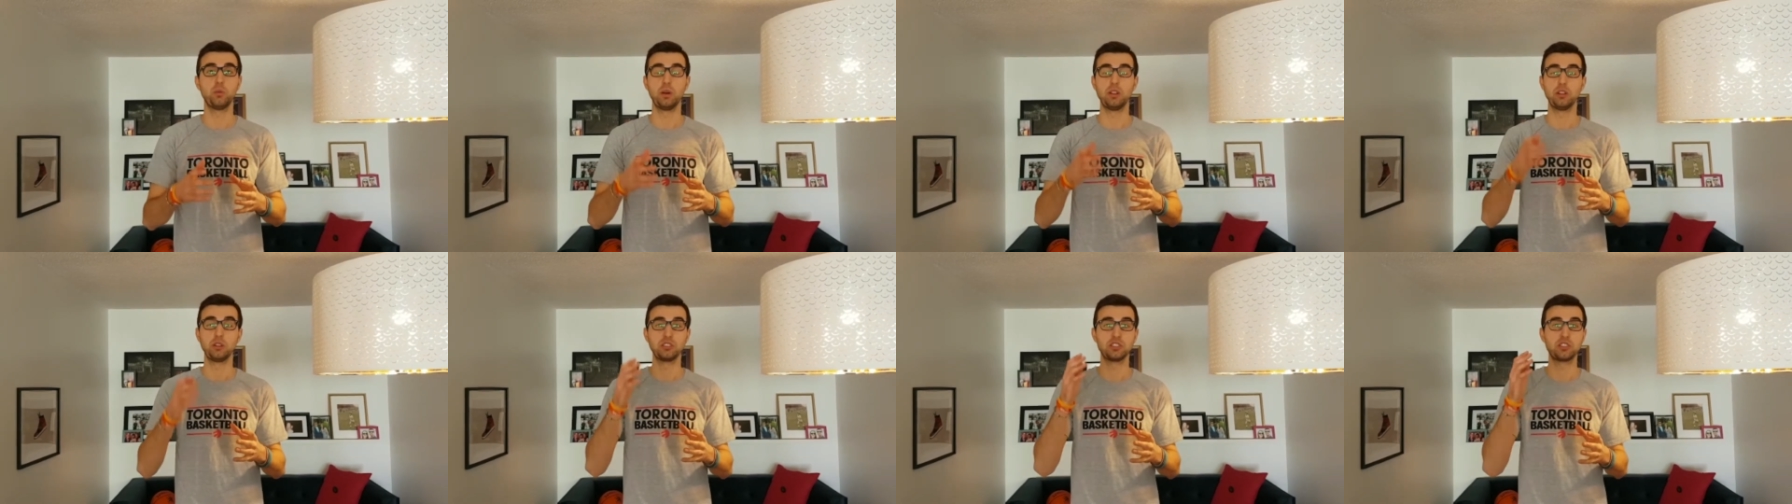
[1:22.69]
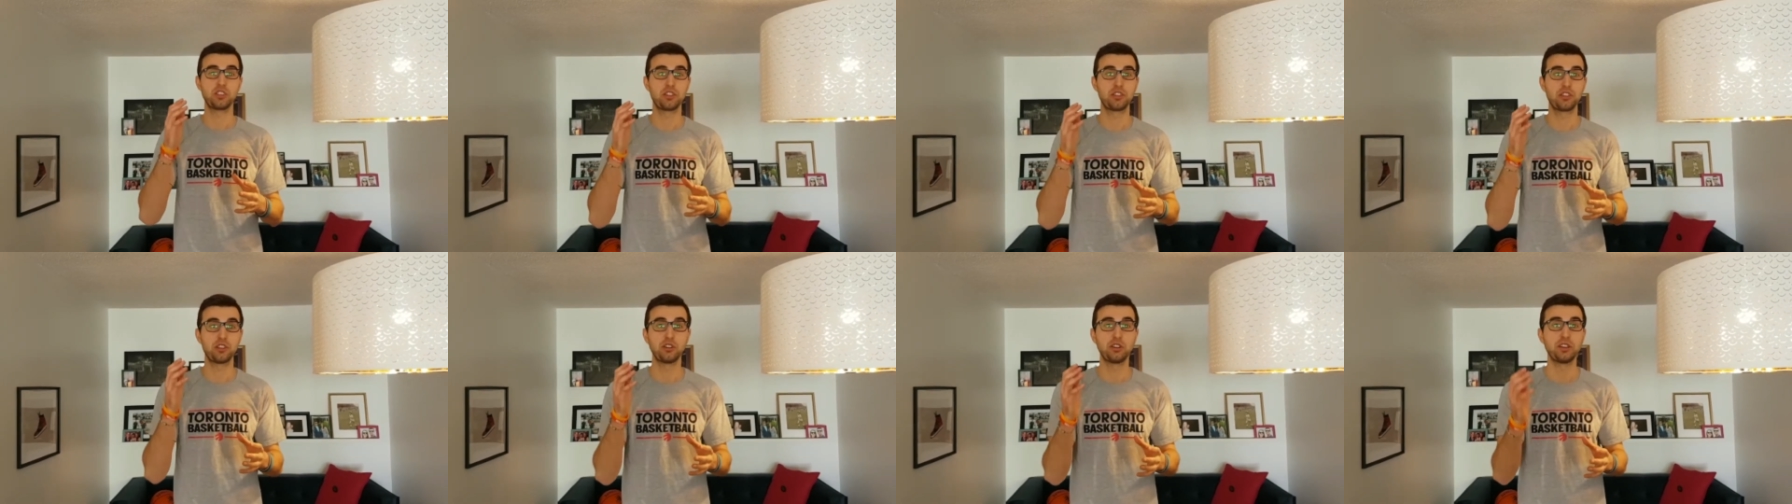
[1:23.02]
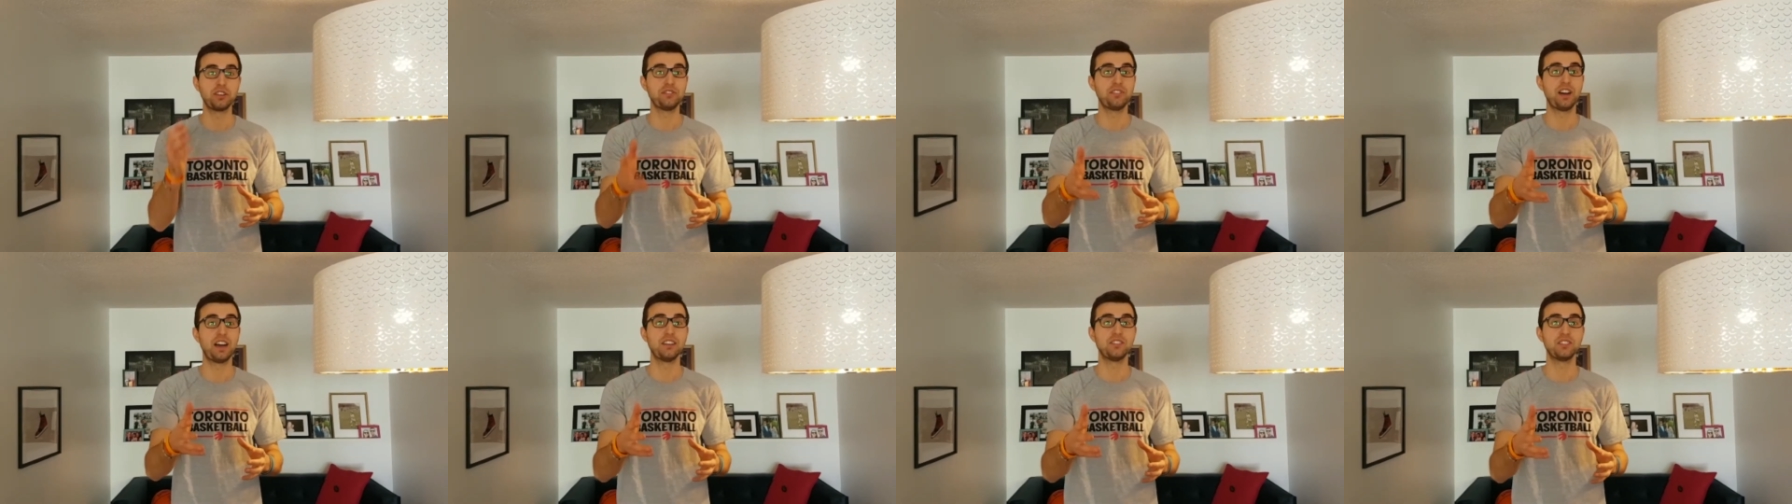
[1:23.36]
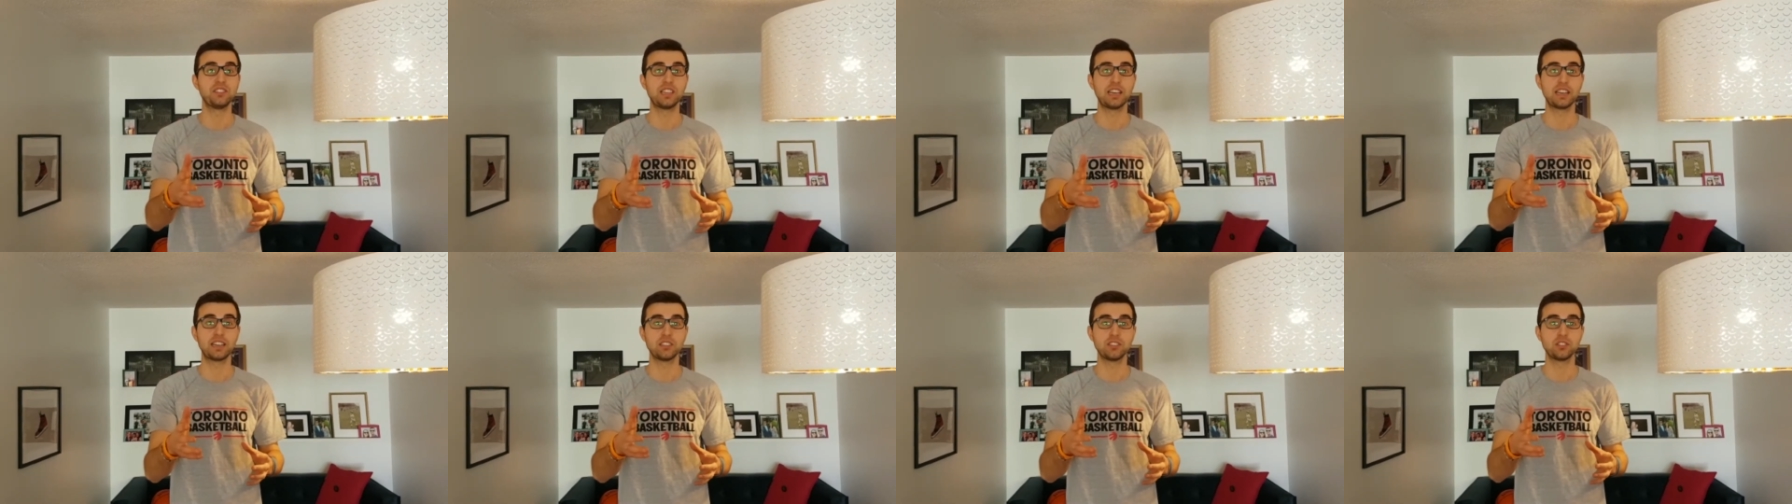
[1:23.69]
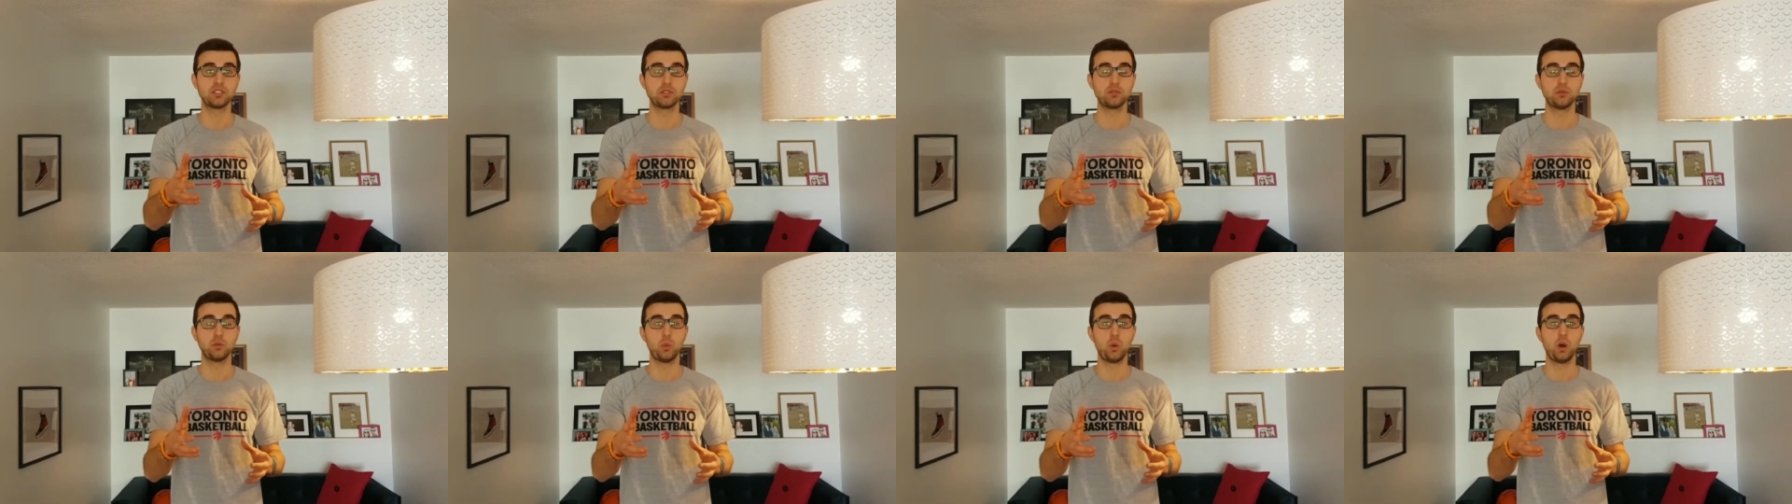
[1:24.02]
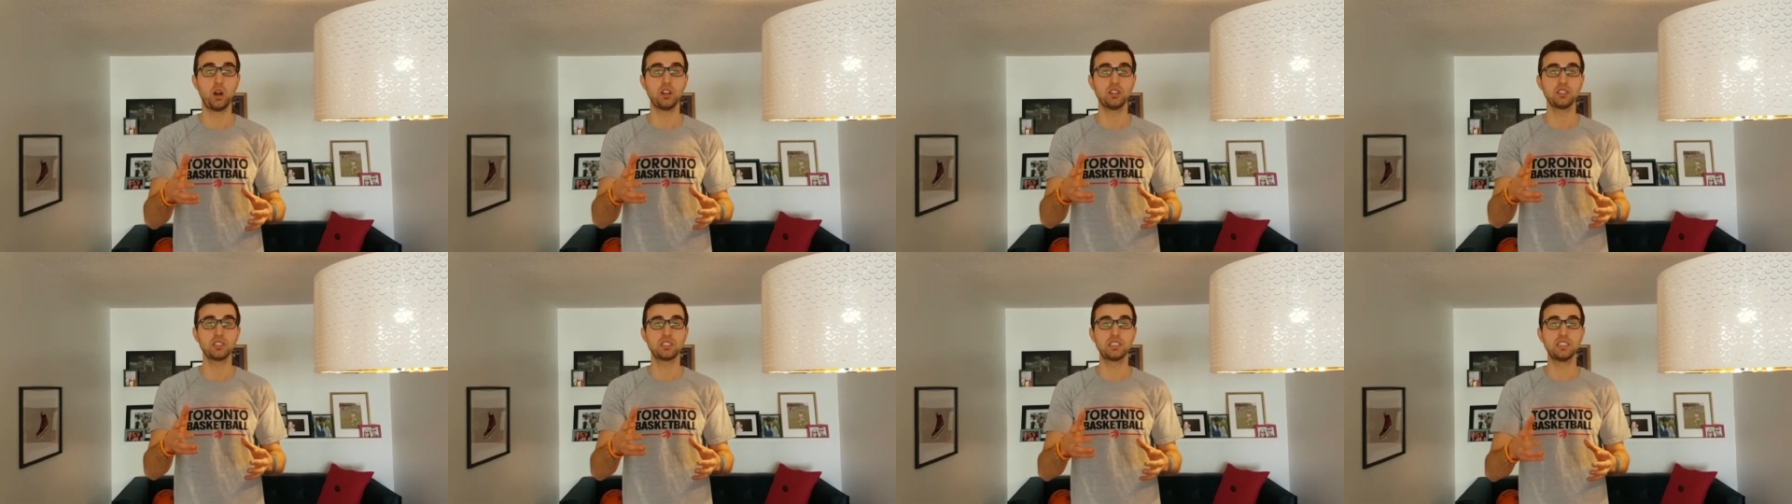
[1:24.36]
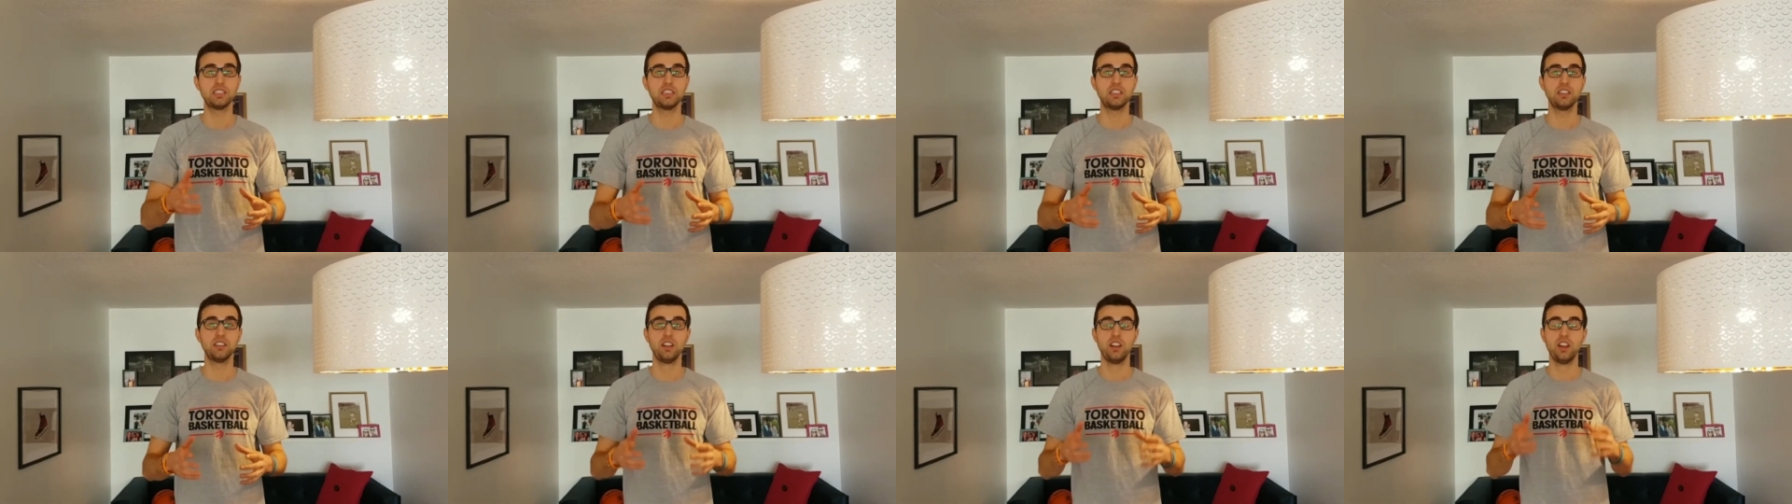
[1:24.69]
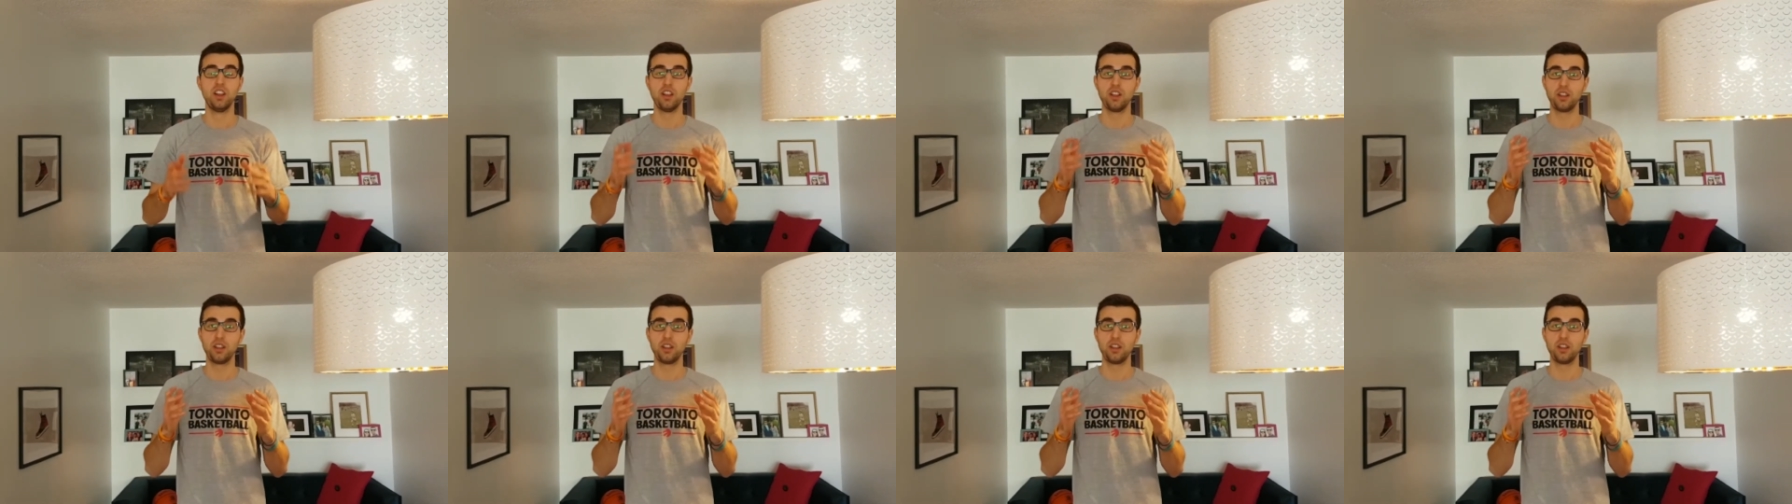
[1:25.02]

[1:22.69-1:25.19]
whether it's thirty-five seconds of wall sit,